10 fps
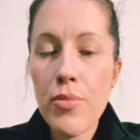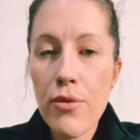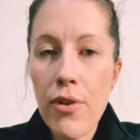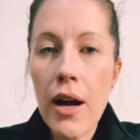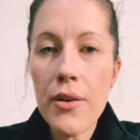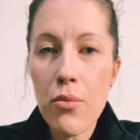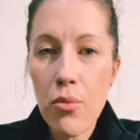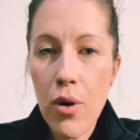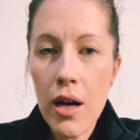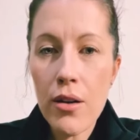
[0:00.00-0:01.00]

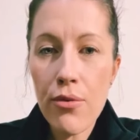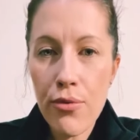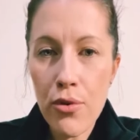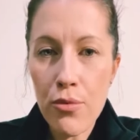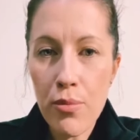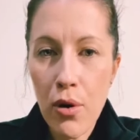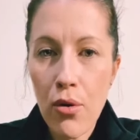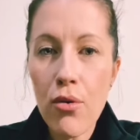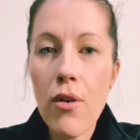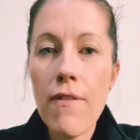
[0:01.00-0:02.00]
Provide one food
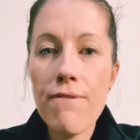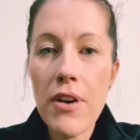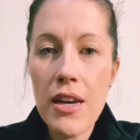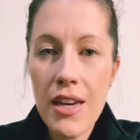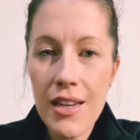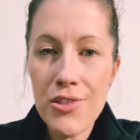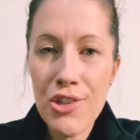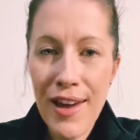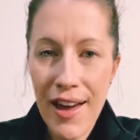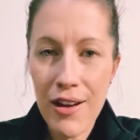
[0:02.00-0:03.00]
bowl for
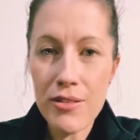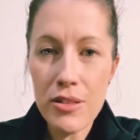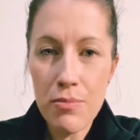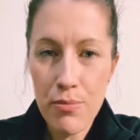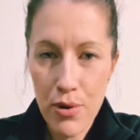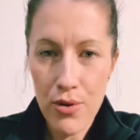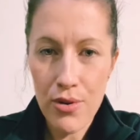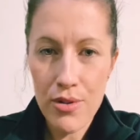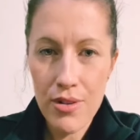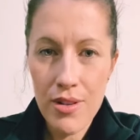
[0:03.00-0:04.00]
each housed
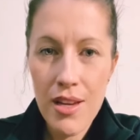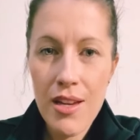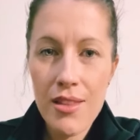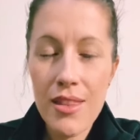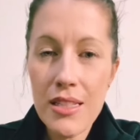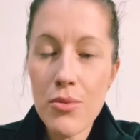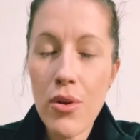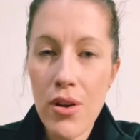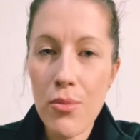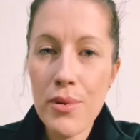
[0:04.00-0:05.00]
bird. This
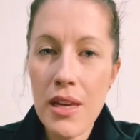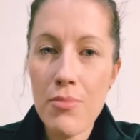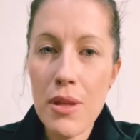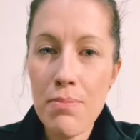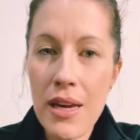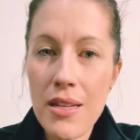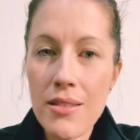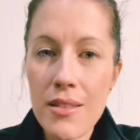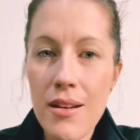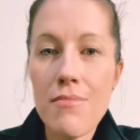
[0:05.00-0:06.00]
will help keep the
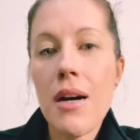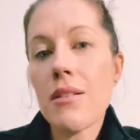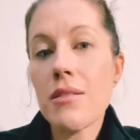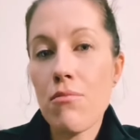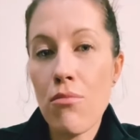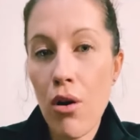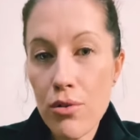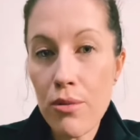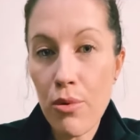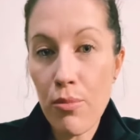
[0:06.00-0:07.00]
peace amongst
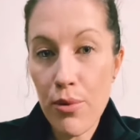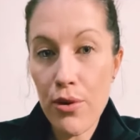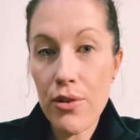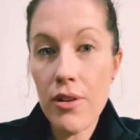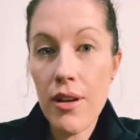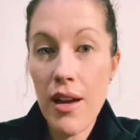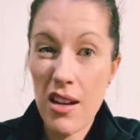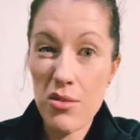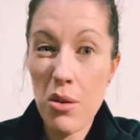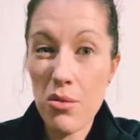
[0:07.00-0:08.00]
multiple bird
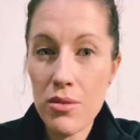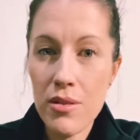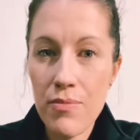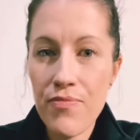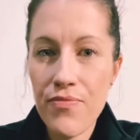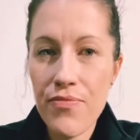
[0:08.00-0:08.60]
households.